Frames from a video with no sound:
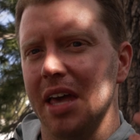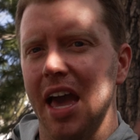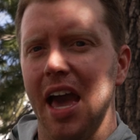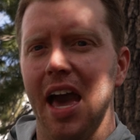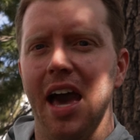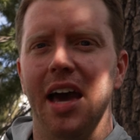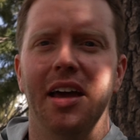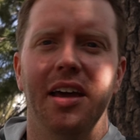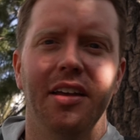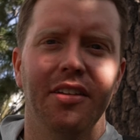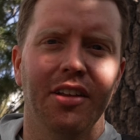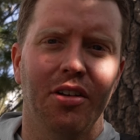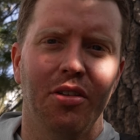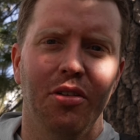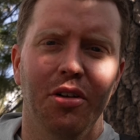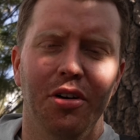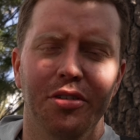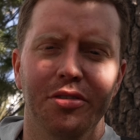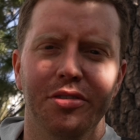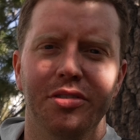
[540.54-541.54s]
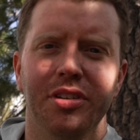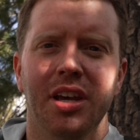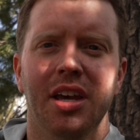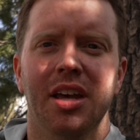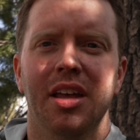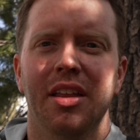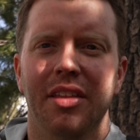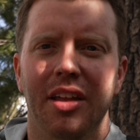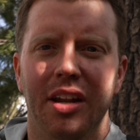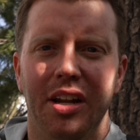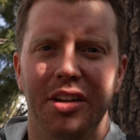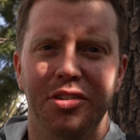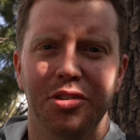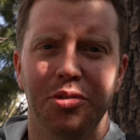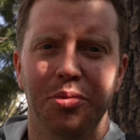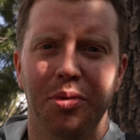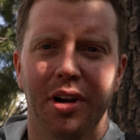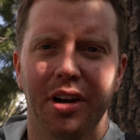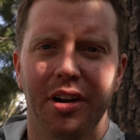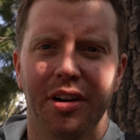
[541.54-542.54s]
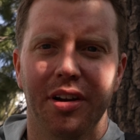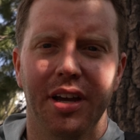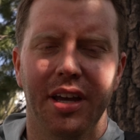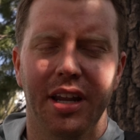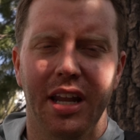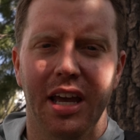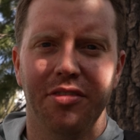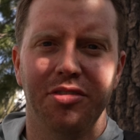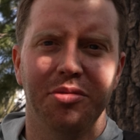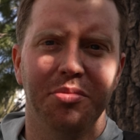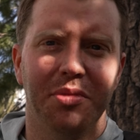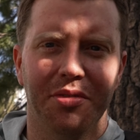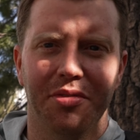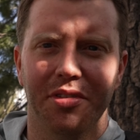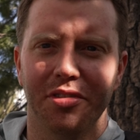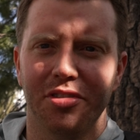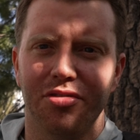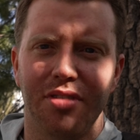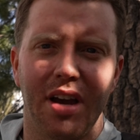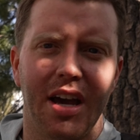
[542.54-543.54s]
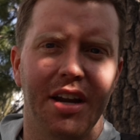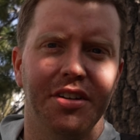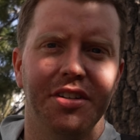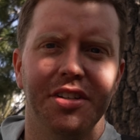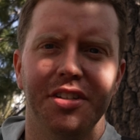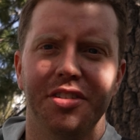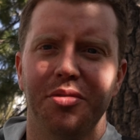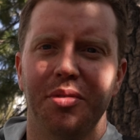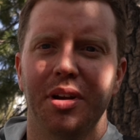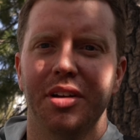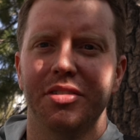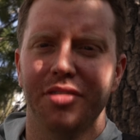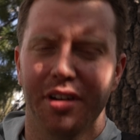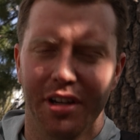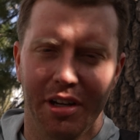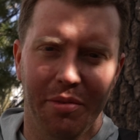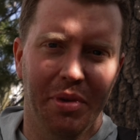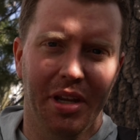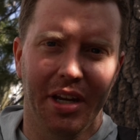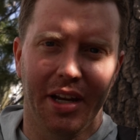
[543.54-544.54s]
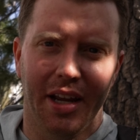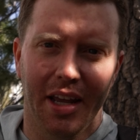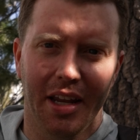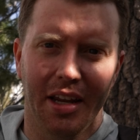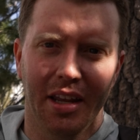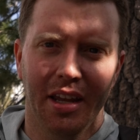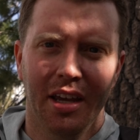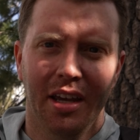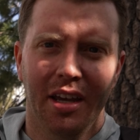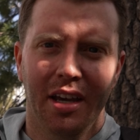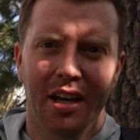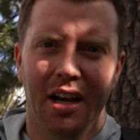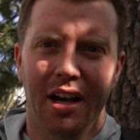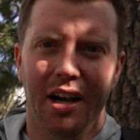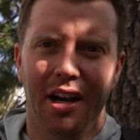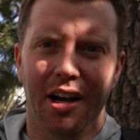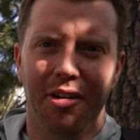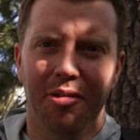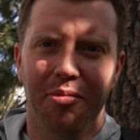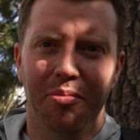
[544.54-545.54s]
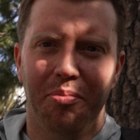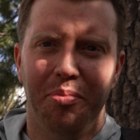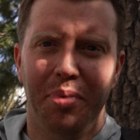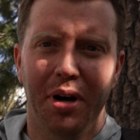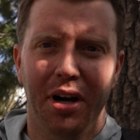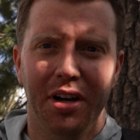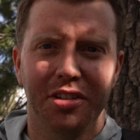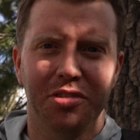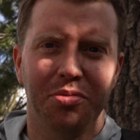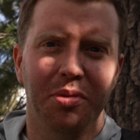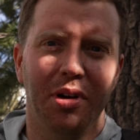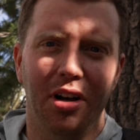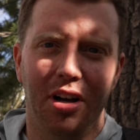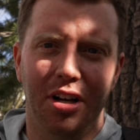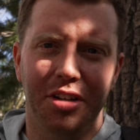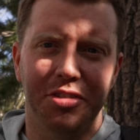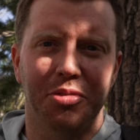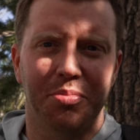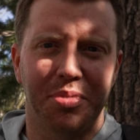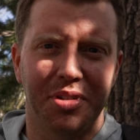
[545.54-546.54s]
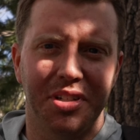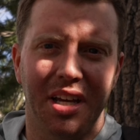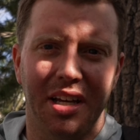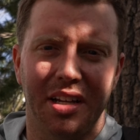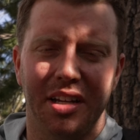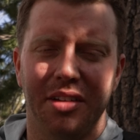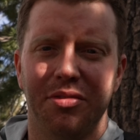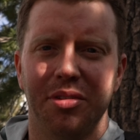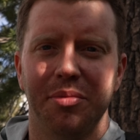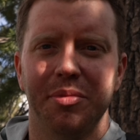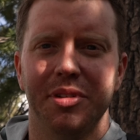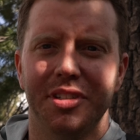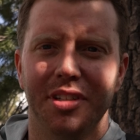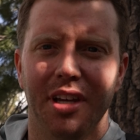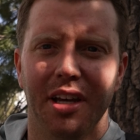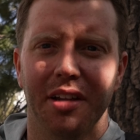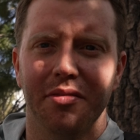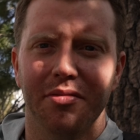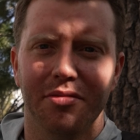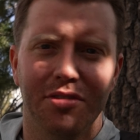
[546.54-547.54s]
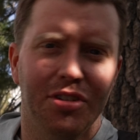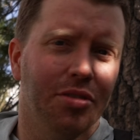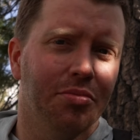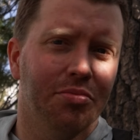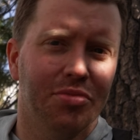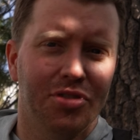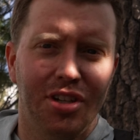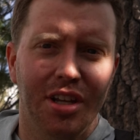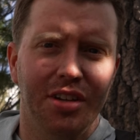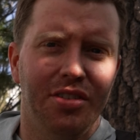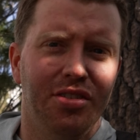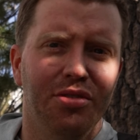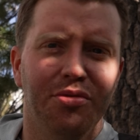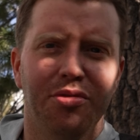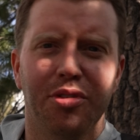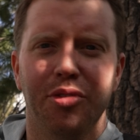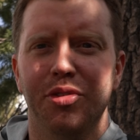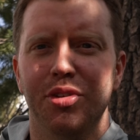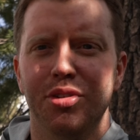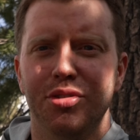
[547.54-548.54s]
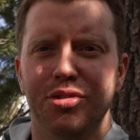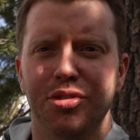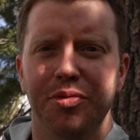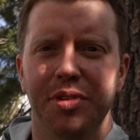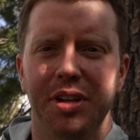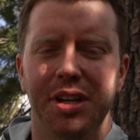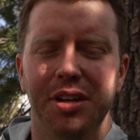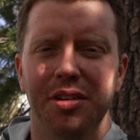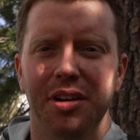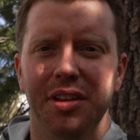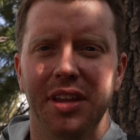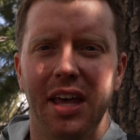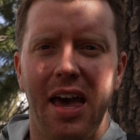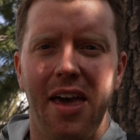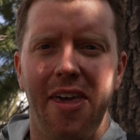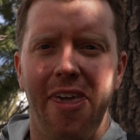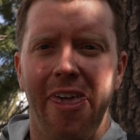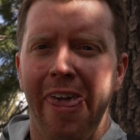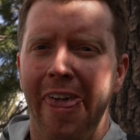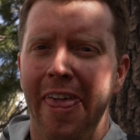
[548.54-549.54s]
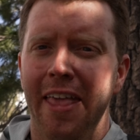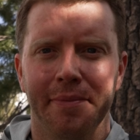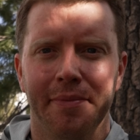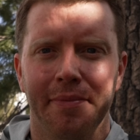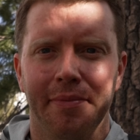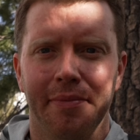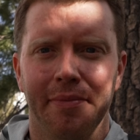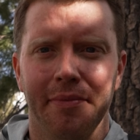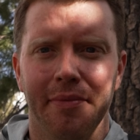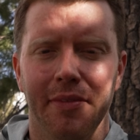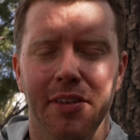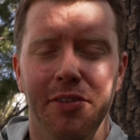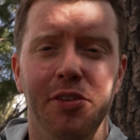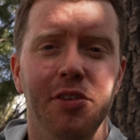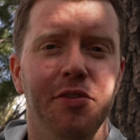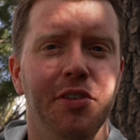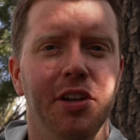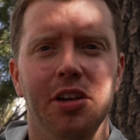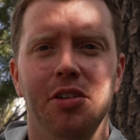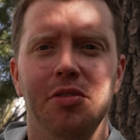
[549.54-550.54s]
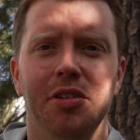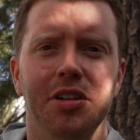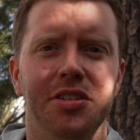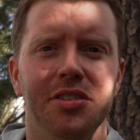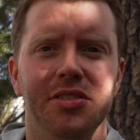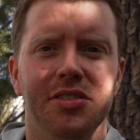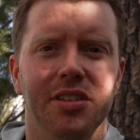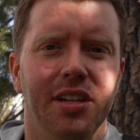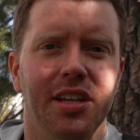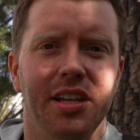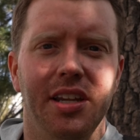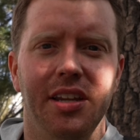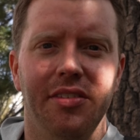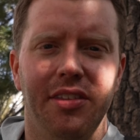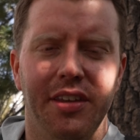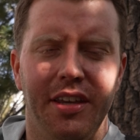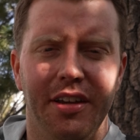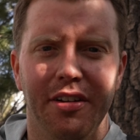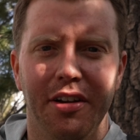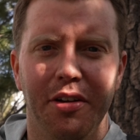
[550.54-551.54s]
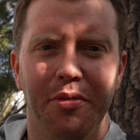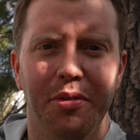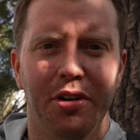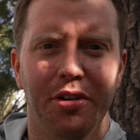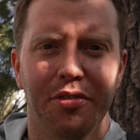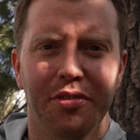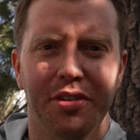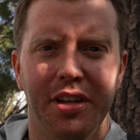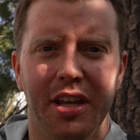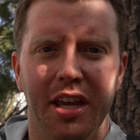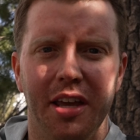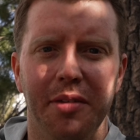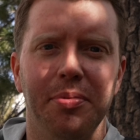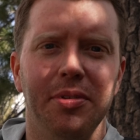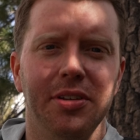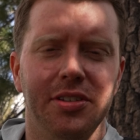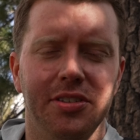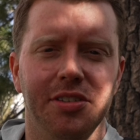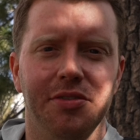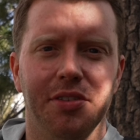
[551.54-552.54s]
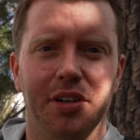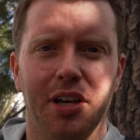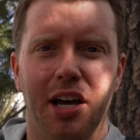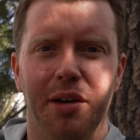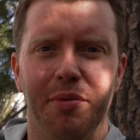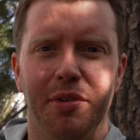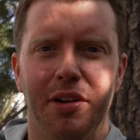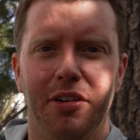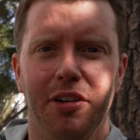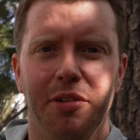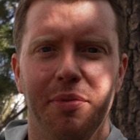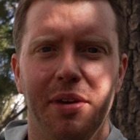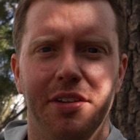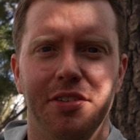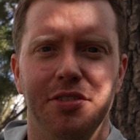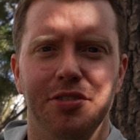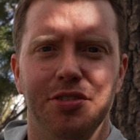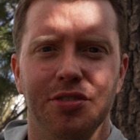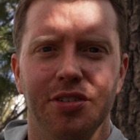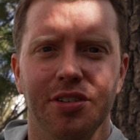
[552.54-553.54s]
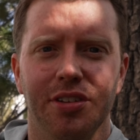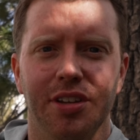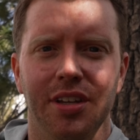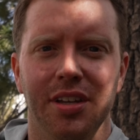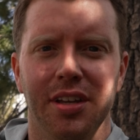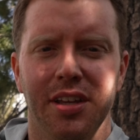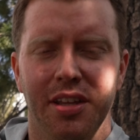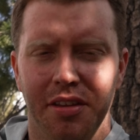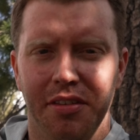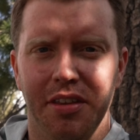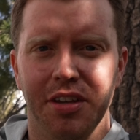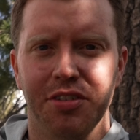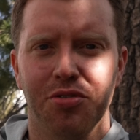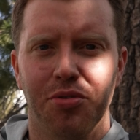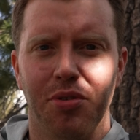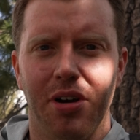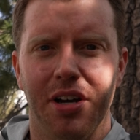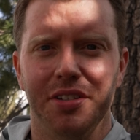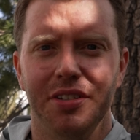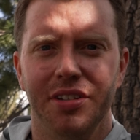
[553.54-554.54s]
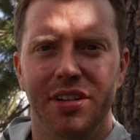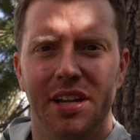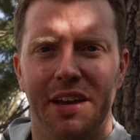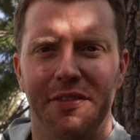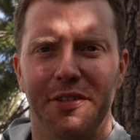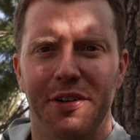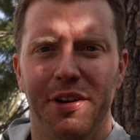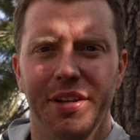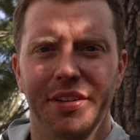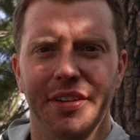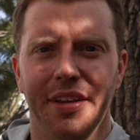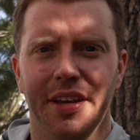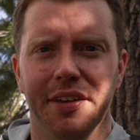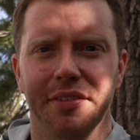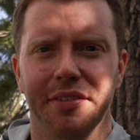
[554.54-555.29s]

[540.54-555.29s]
hat and the clothes that I do wear and have some different strategies around trying to mitigate bugs while also protecting from the sun. So stay tuned for a future video on that. If you have any questions on any of the gear I went over today, please leave a comment. I'll get back to you shortly. Thanks for watching and have a great day.